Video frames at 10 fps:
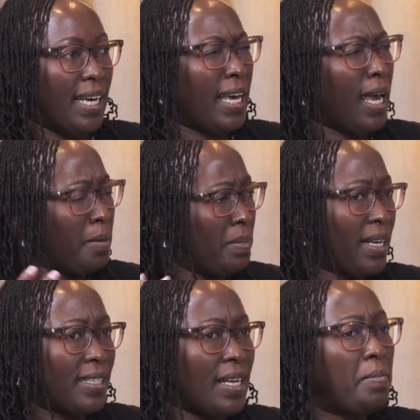
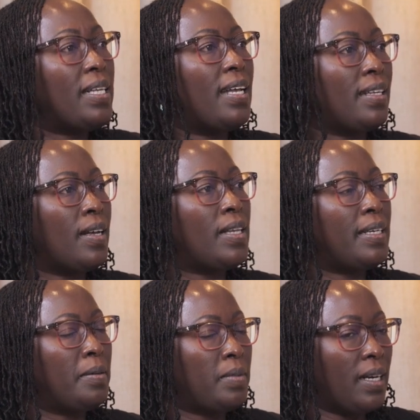KNBS. I mean,
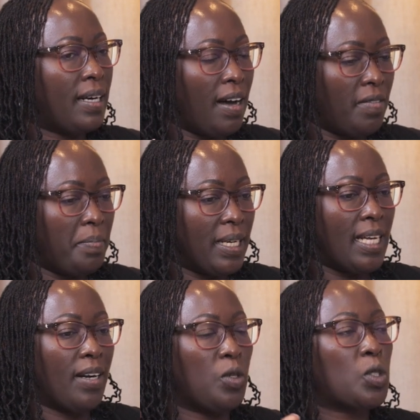the government
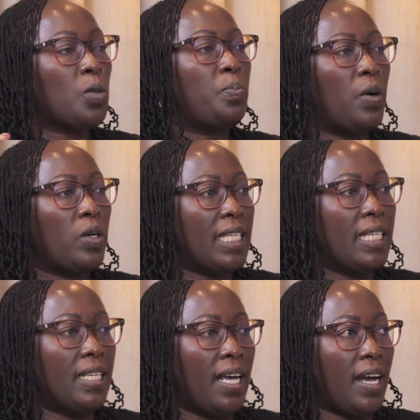had also brought
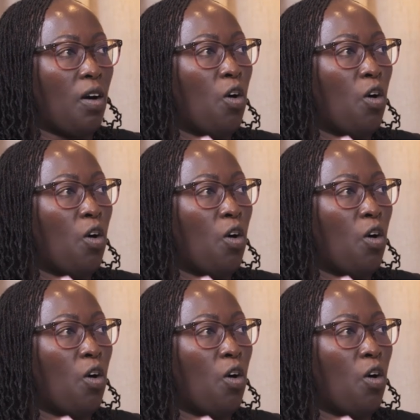in their